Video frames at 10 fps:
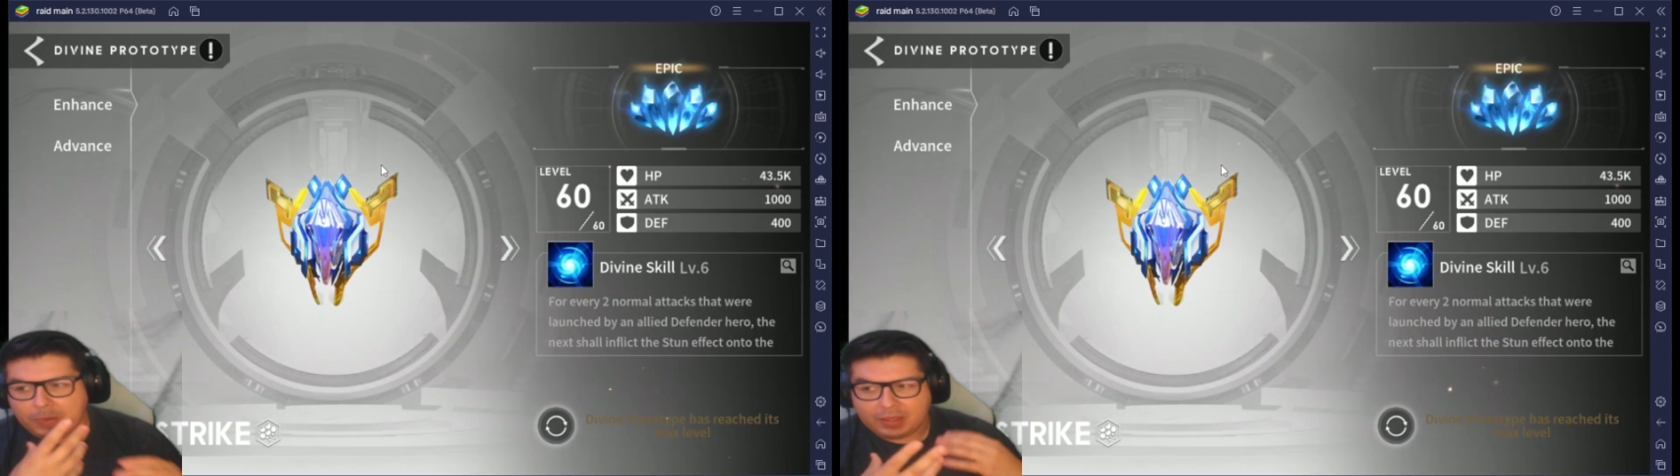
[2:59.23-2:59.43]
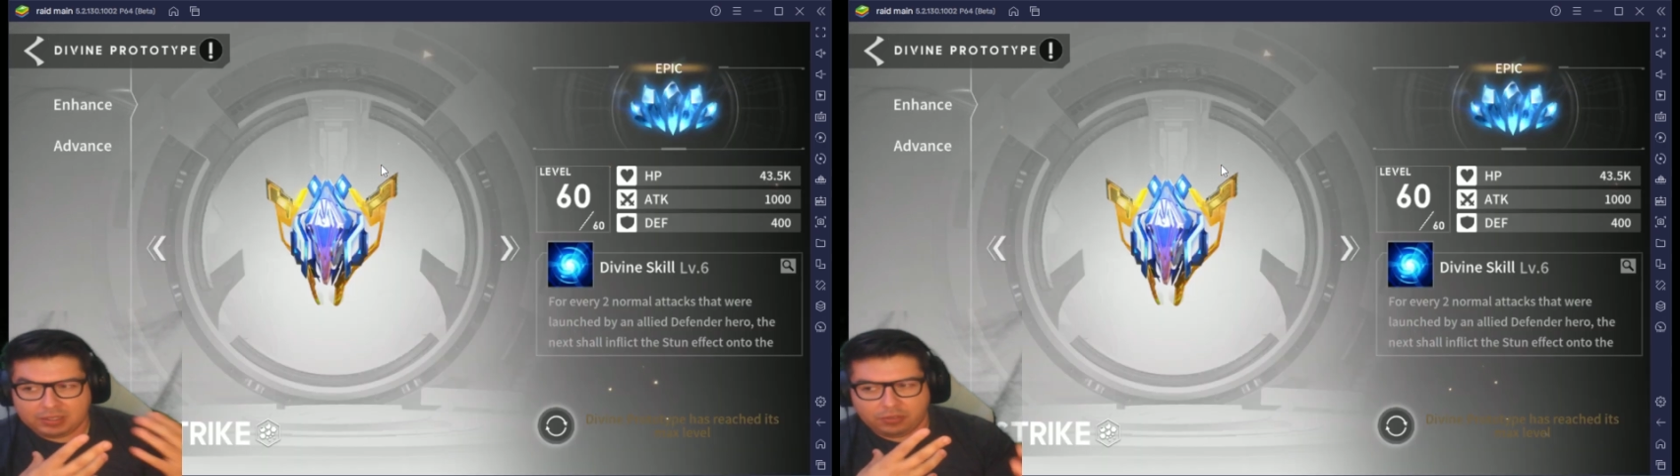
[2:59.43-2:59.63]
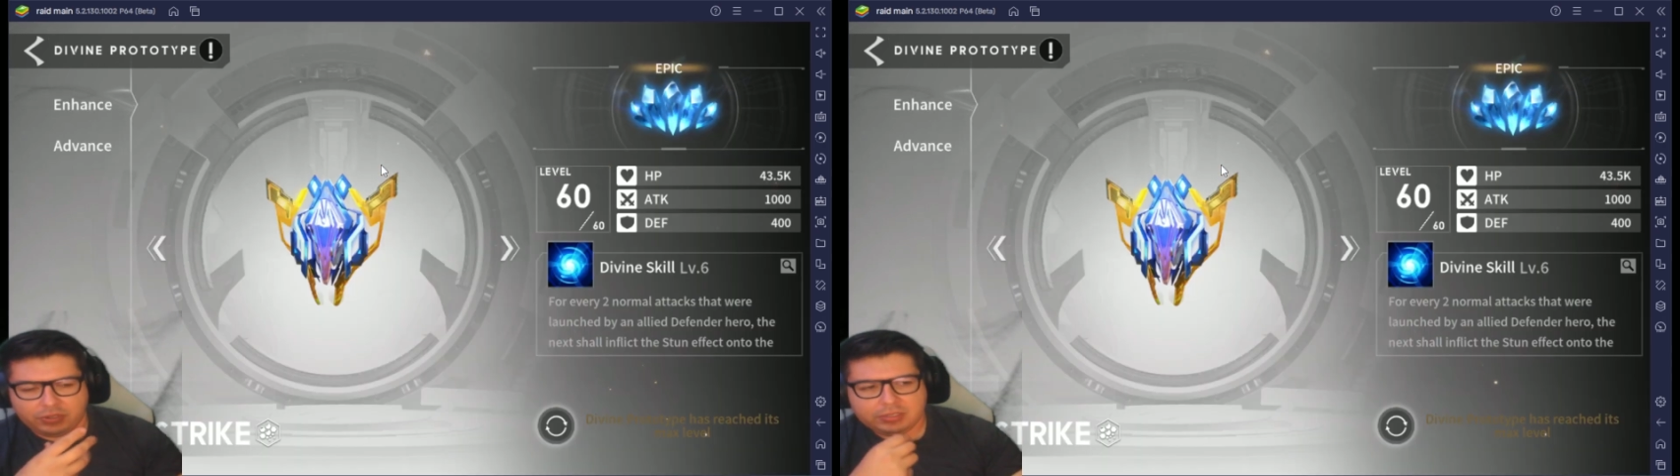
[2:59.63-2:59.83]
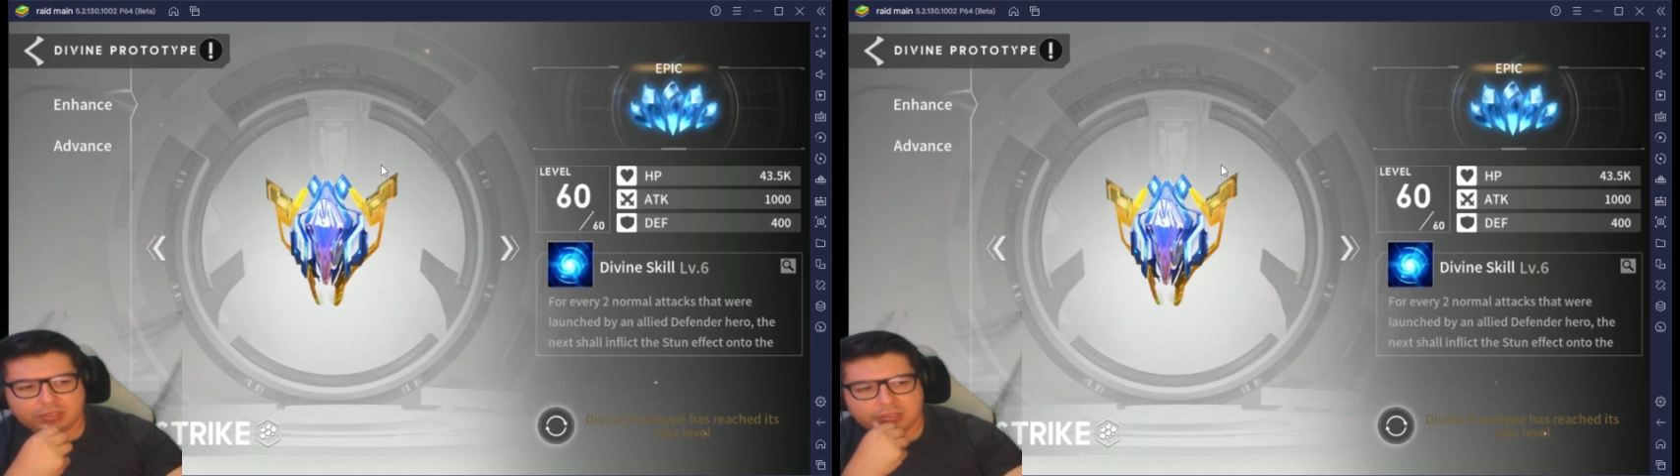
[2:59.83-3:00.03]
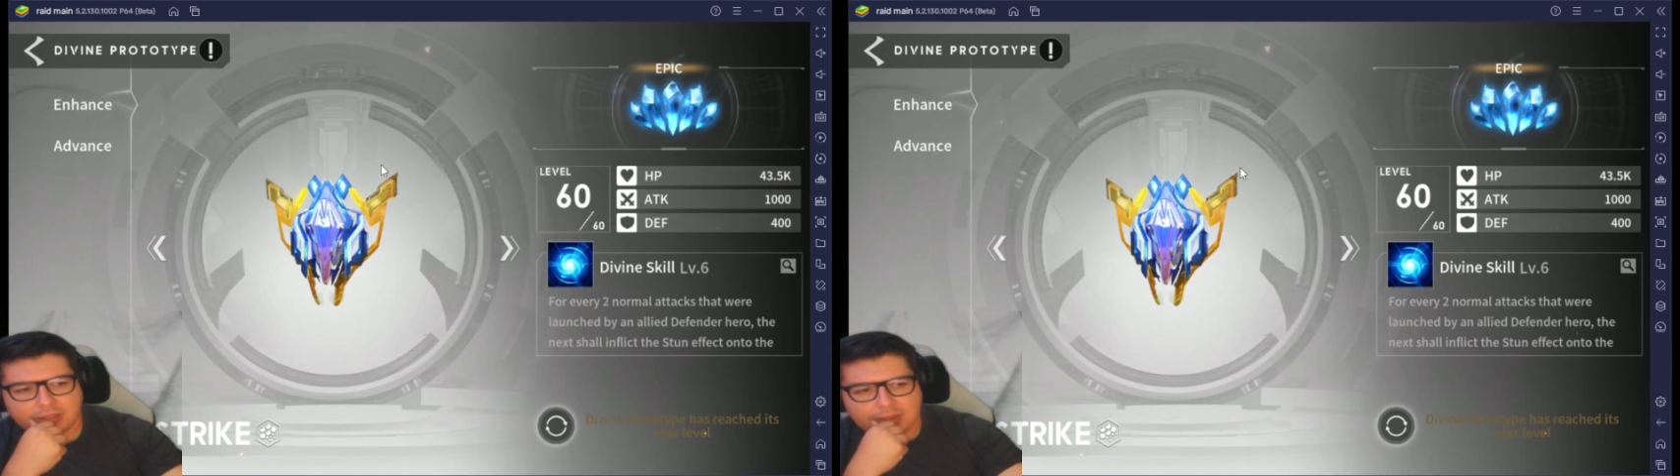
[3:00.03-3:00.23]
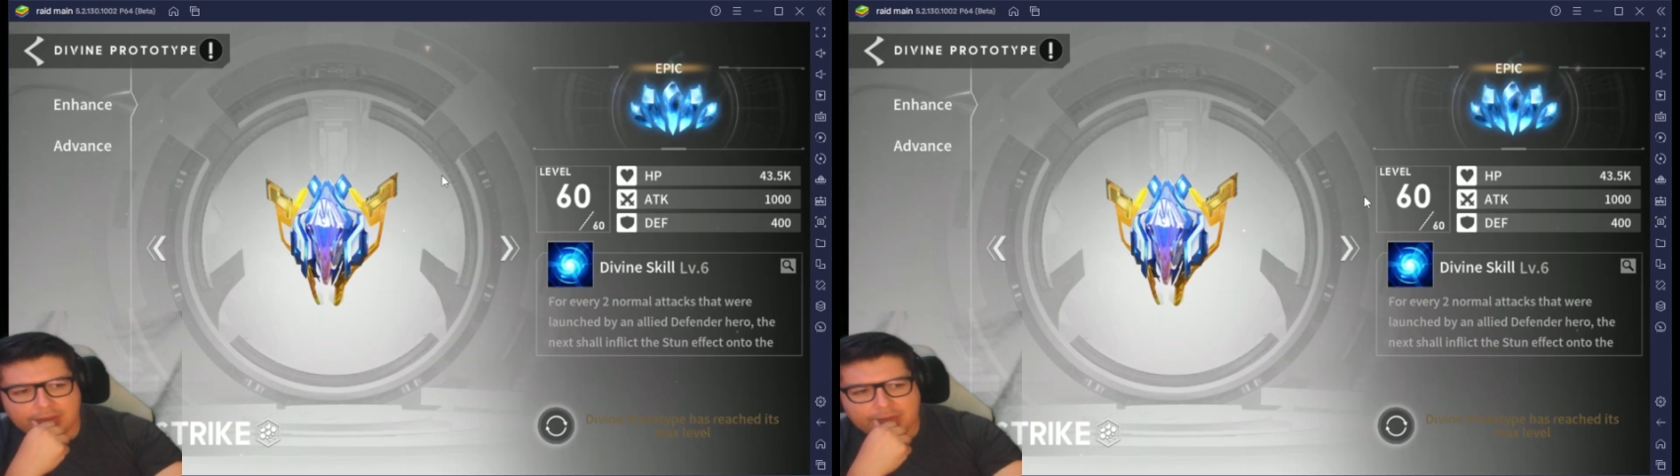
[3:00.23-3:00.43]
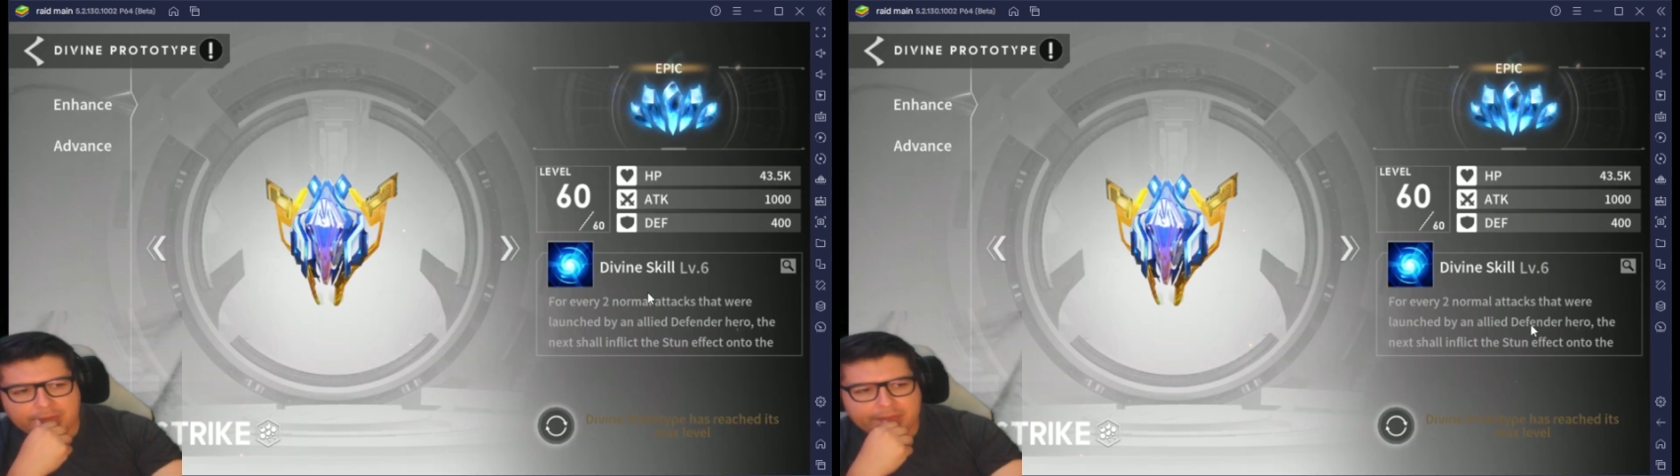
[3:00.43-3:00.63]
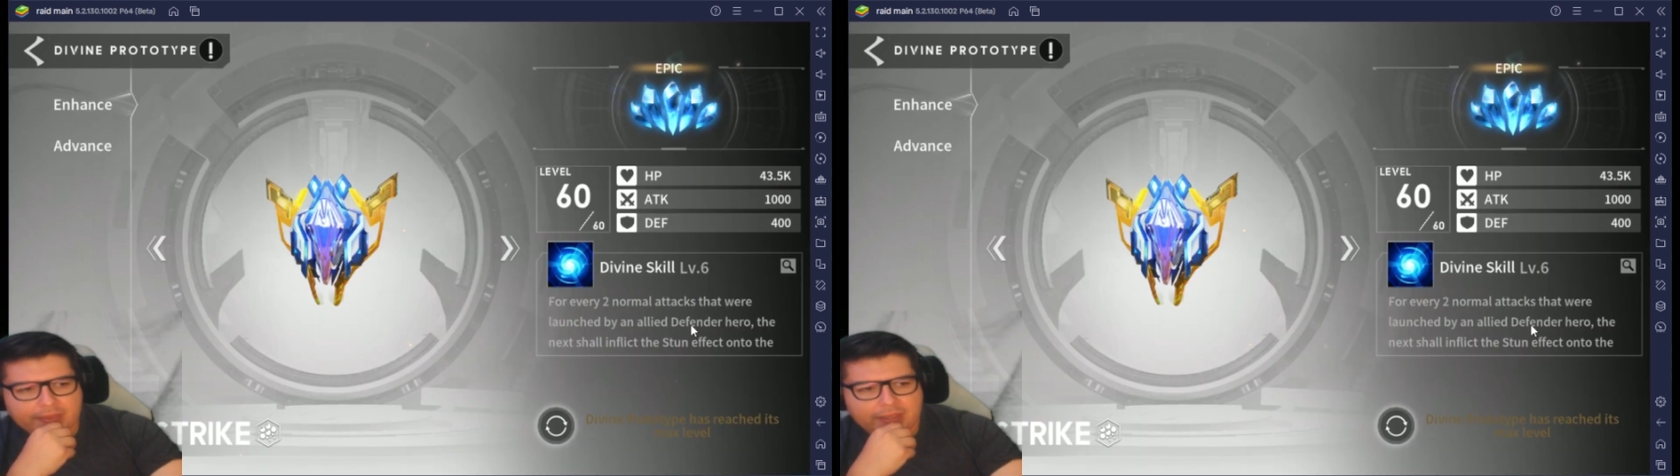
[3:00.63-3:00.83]
a difference.
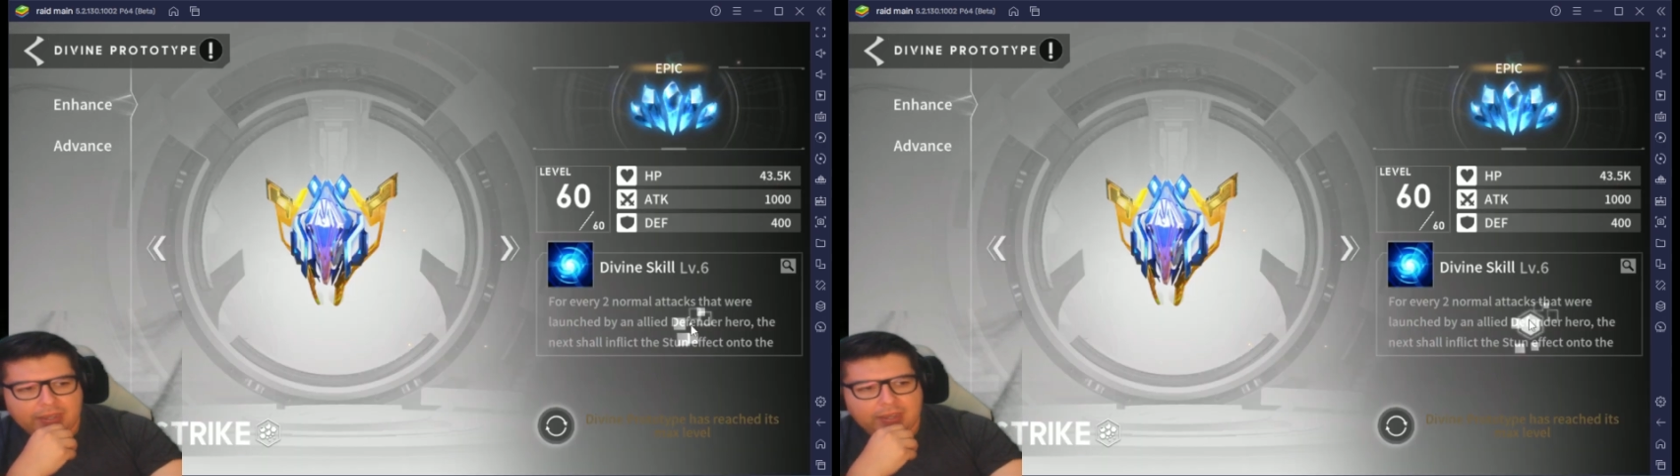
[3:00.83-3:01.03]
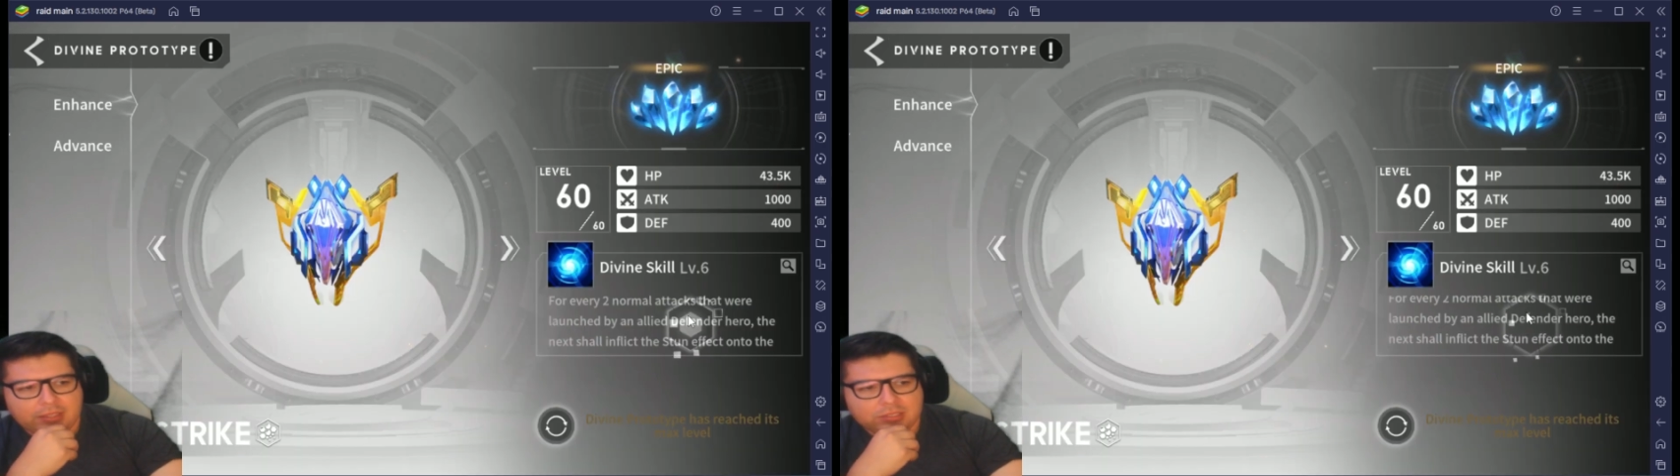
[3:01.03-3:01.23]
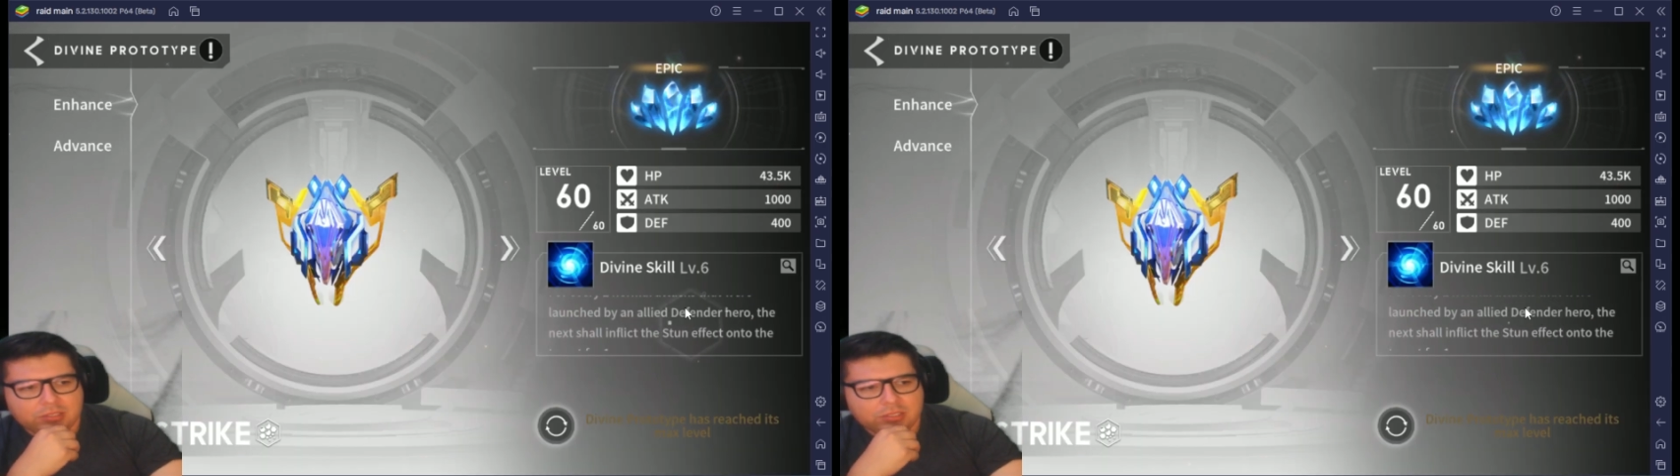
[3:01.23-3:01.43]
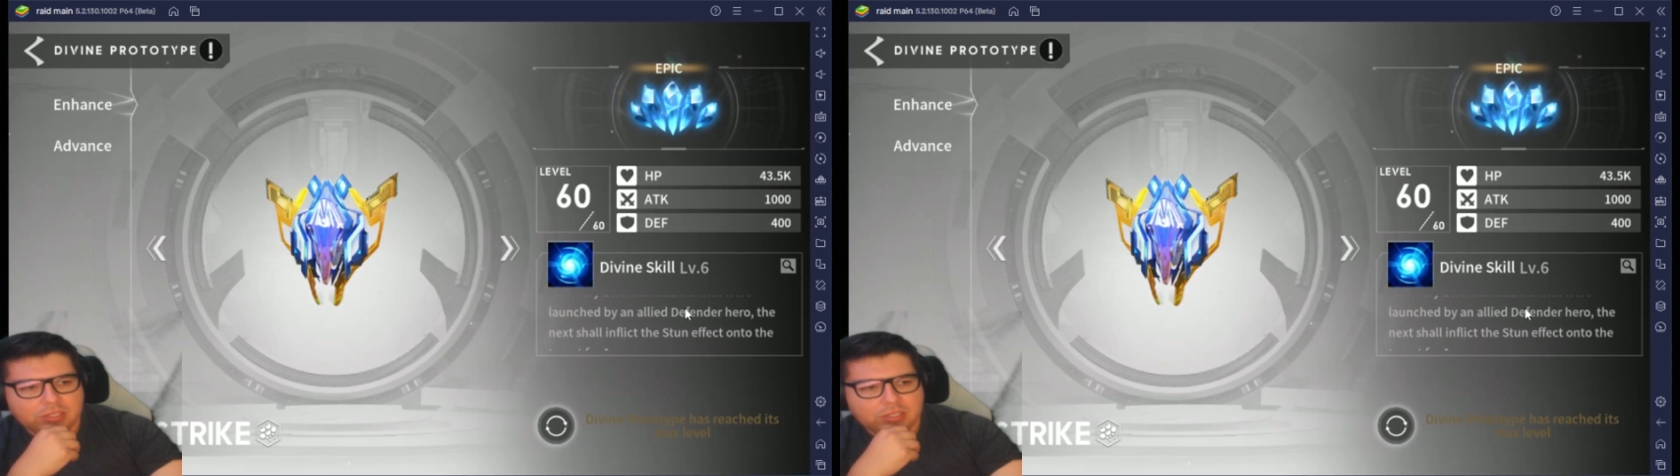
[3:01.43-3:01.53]
There's